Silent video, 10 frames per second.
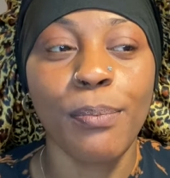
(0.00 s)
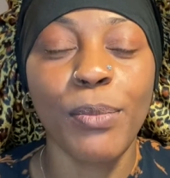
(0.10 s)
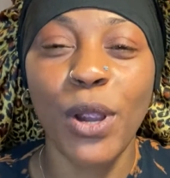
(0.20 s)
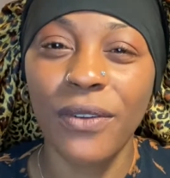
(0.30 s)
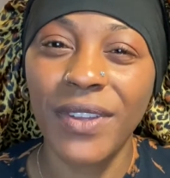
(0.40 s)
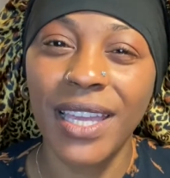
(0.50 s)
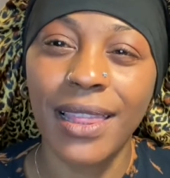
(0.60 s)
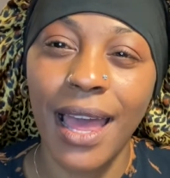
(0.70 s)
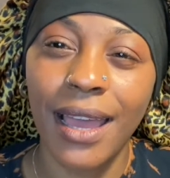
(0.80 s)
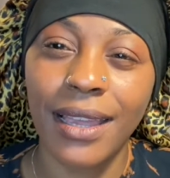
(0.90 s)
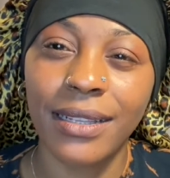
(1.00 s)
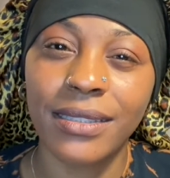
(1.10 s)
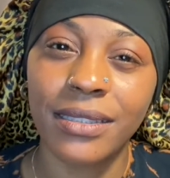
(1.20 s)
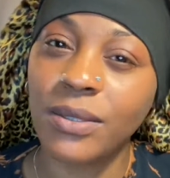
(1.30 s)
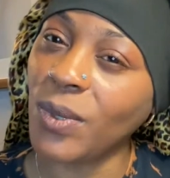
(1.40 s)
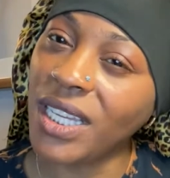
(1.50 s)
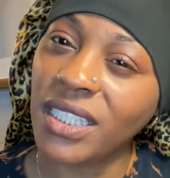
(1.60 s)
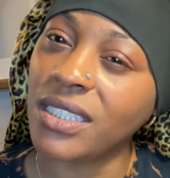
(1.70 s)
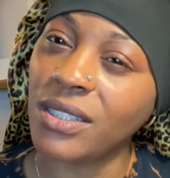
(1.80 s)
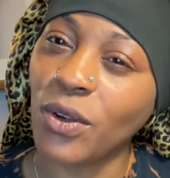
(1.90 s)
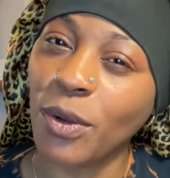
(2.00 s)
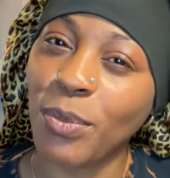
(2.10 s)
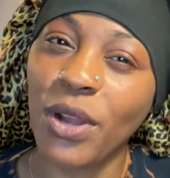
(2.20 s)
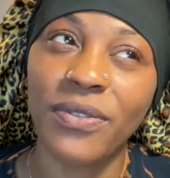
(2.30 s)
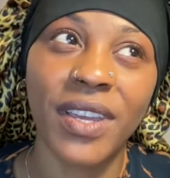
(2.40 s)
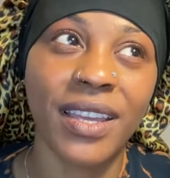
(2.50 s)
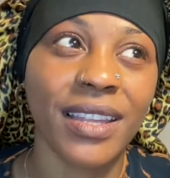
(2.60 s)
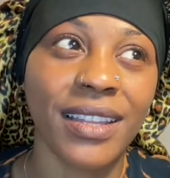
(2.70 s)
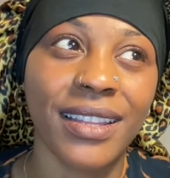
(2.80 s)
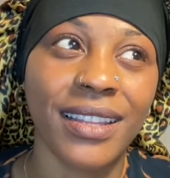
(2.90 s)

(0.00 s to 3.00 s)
perfect line Swiss or perfect